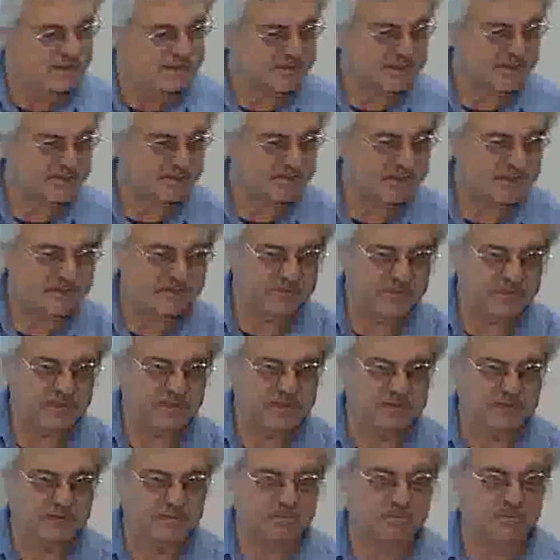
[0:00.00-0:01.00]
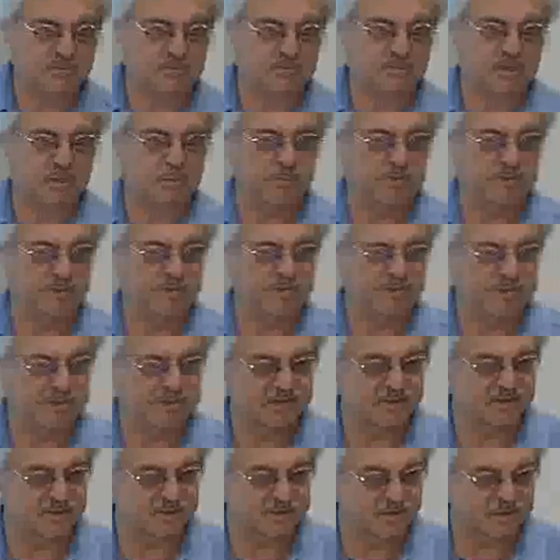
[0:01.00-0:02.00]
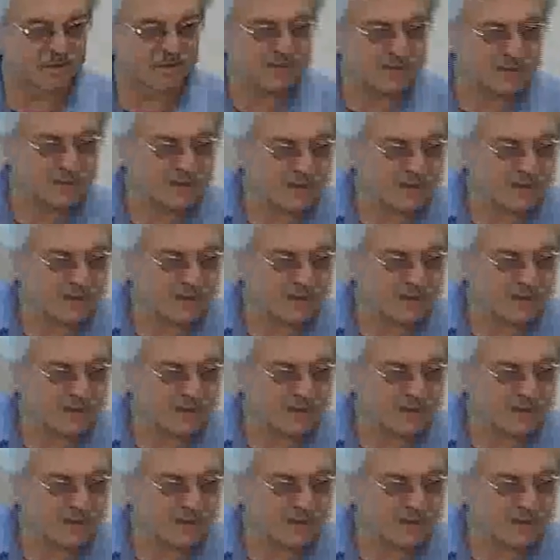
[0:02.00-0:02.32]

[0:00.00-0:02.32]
70 feet. I believe this is what,